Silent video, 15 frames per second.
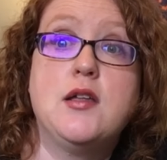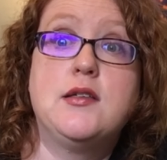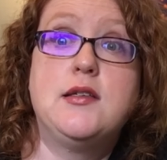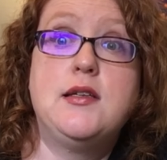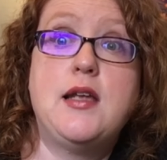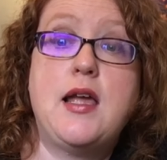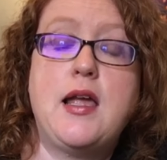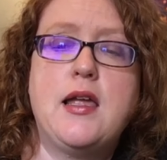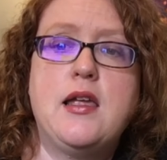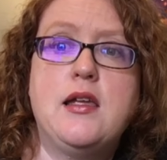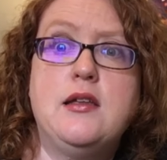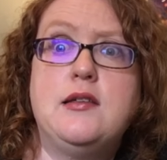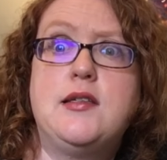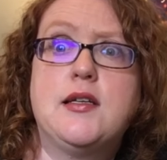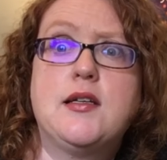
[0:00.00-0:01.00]
today
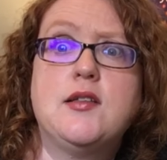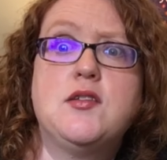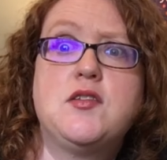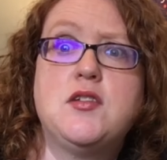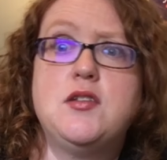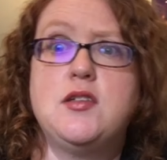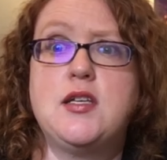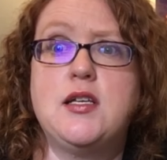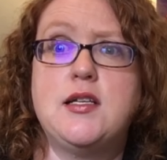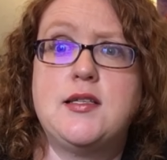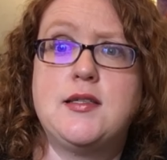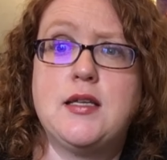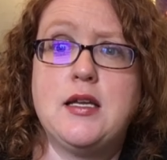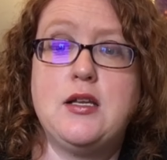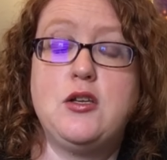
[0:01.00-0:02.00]
in Dickinson,
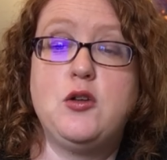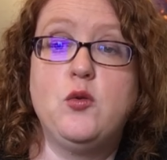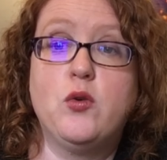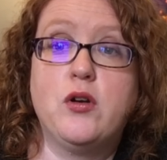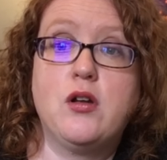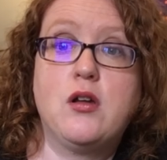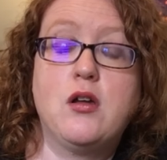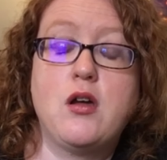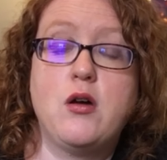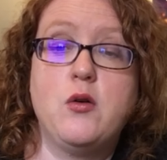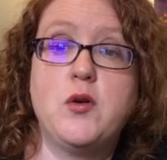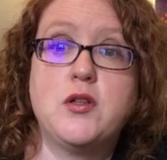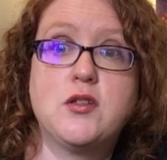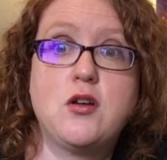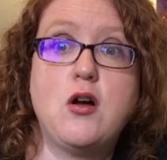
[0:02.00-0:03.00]
Tennessee. Do you want to go?
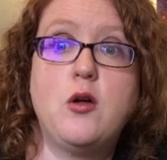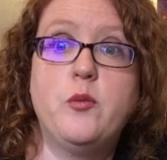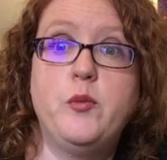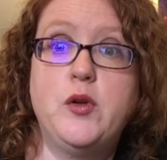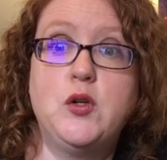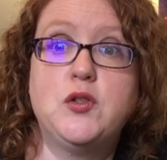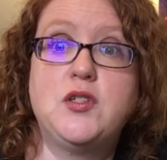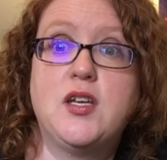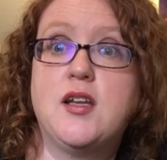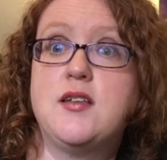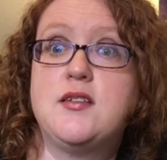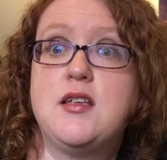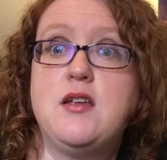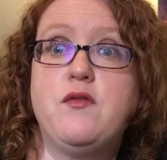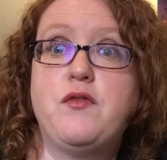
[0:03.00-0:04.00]
It's called Middle
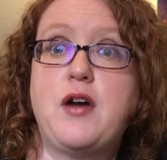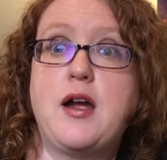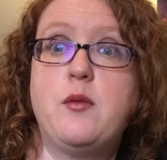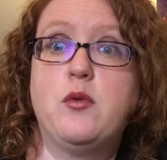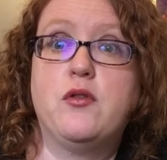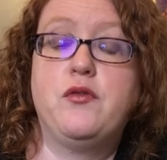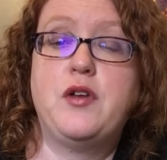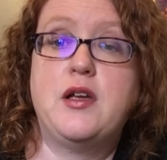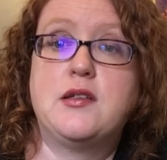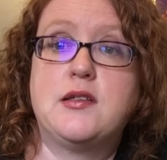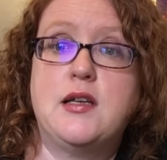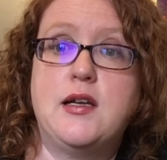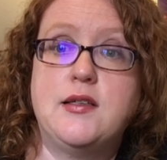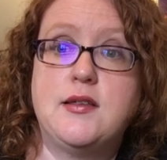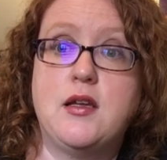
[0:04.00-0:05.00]
Tennessee Fiber Fest.
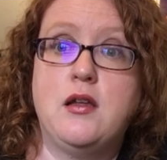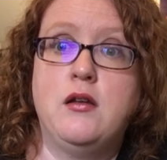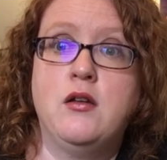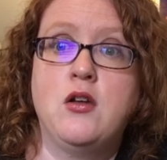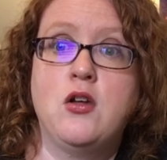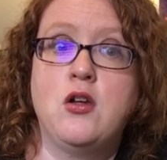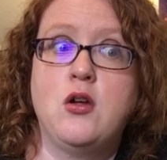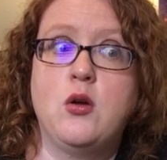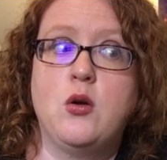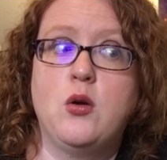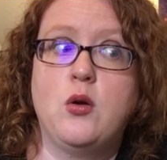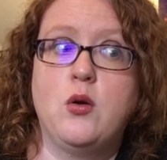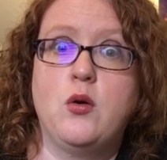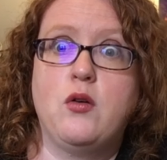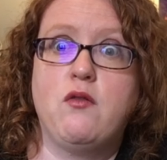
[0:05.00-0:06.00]
And I said,
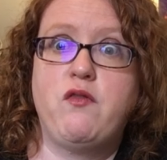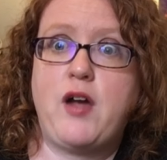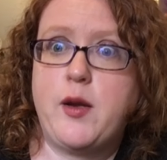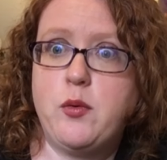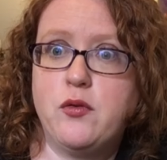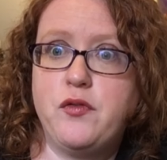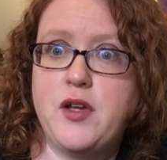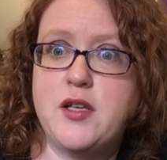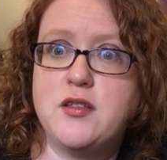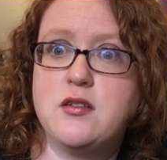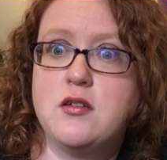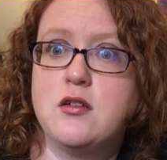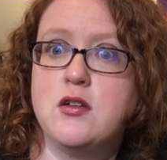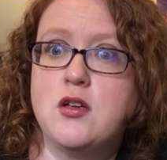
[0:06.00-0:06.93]
Fiber Fest?